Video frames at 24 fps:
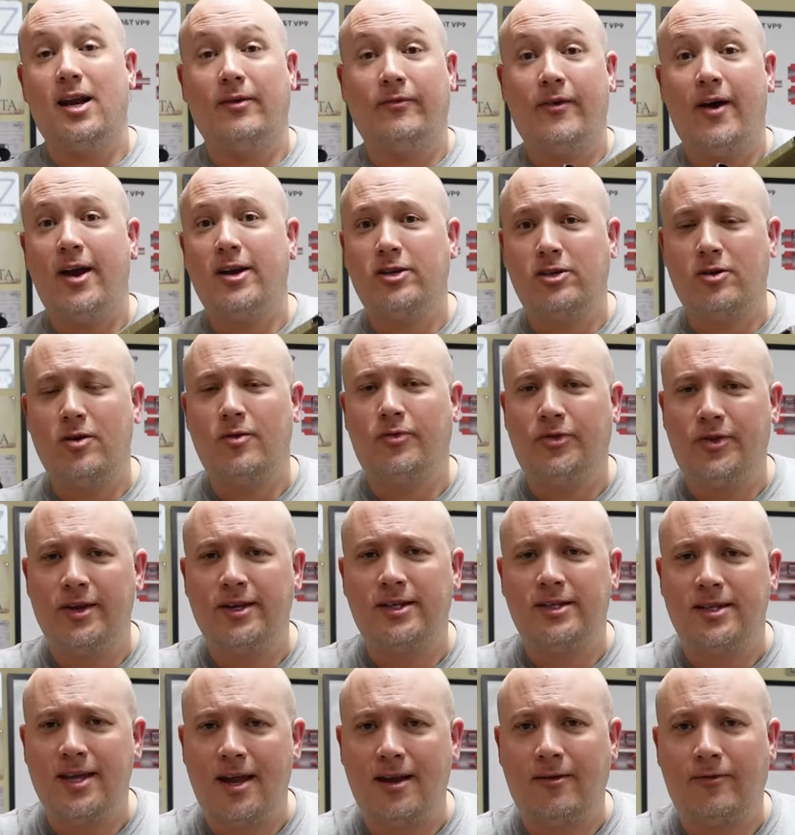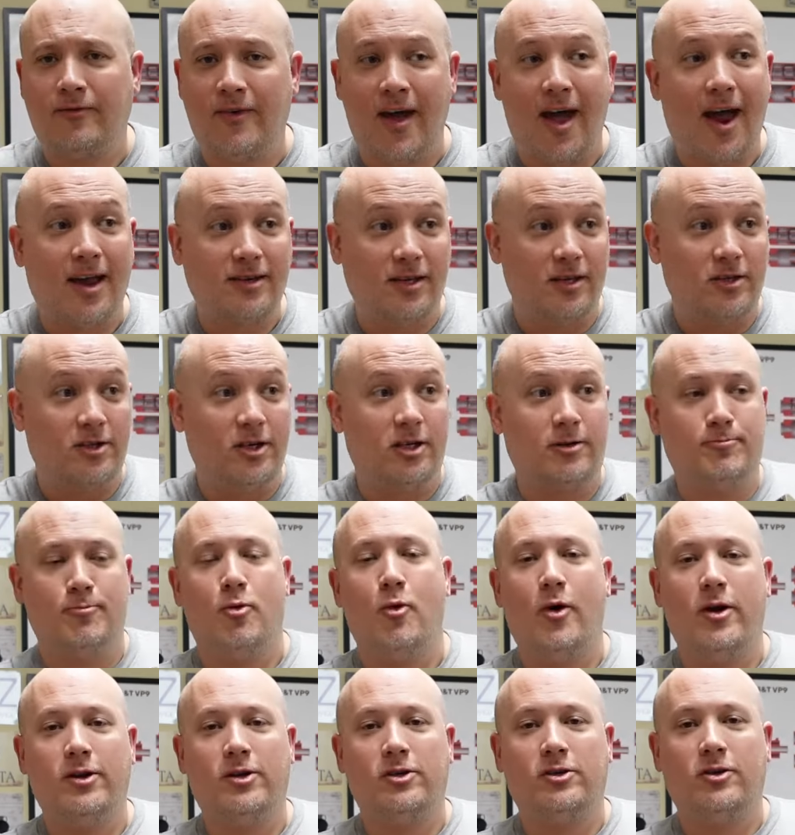If I shoot this thing fast and just
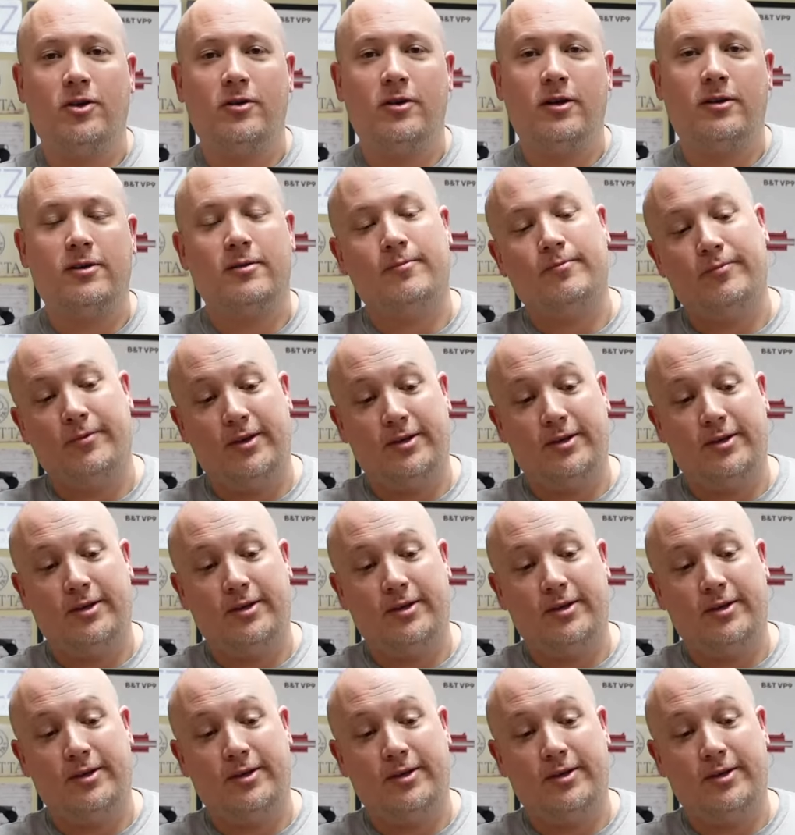point shoot it,